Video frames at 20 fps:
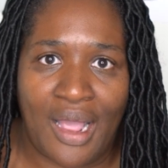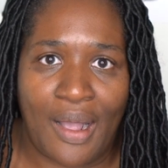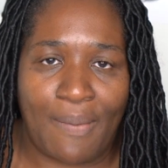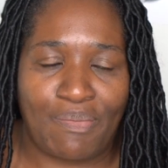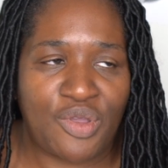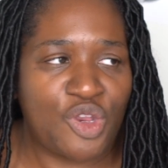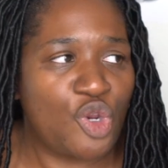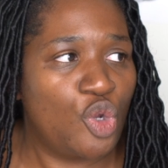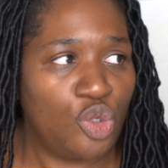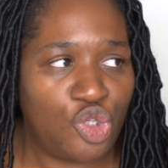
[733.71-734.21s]

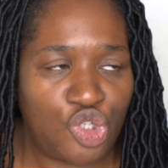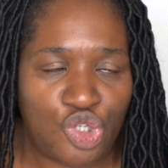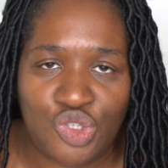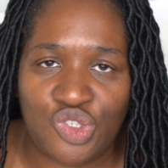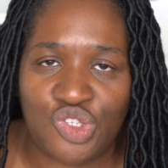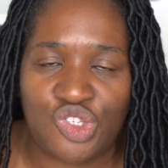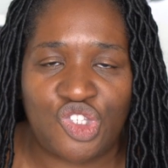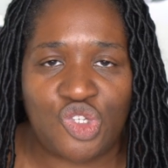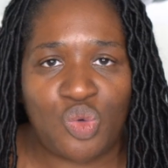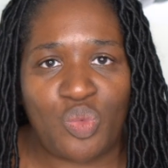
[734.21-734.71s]
but who
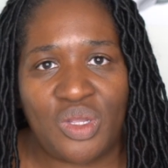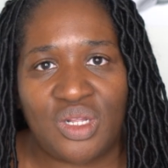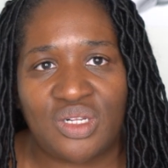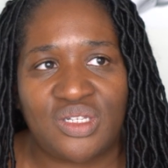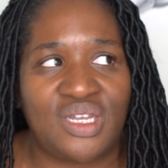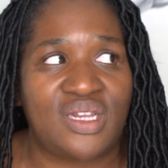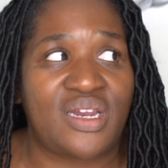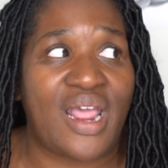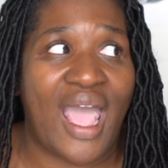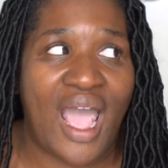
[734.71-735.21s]
chooses to wield
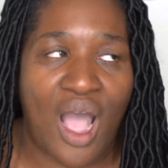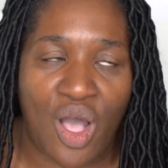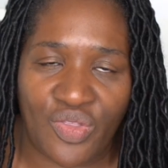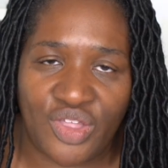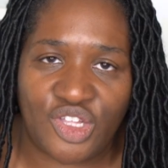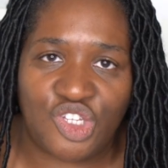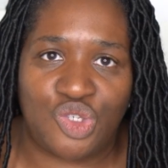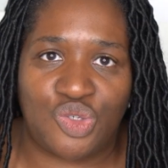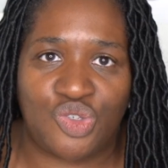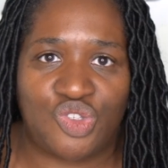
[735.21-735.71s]
it and how they
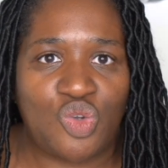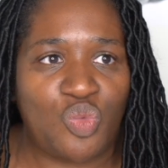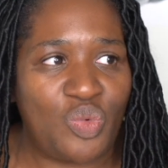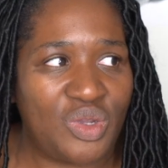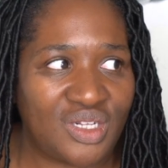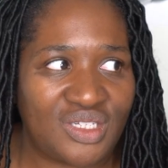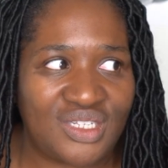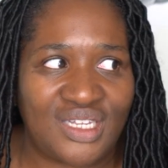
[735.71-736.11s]
choose to wield